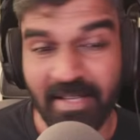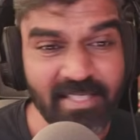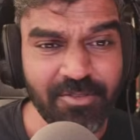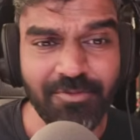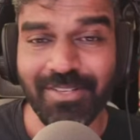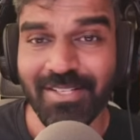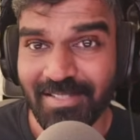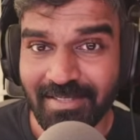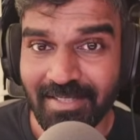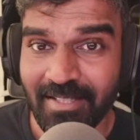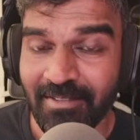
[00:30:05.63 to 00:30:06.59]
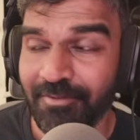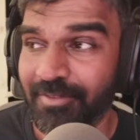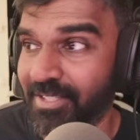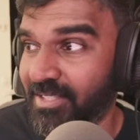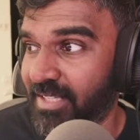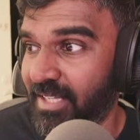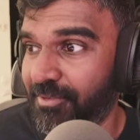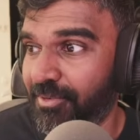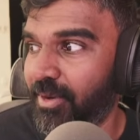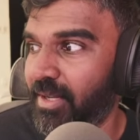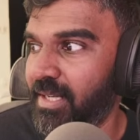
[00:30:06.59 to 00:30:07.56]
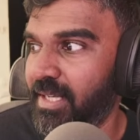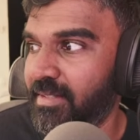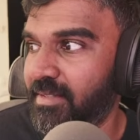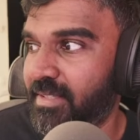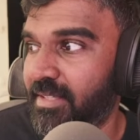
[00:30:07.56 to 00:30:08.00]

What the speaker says: It's a versatile focal length.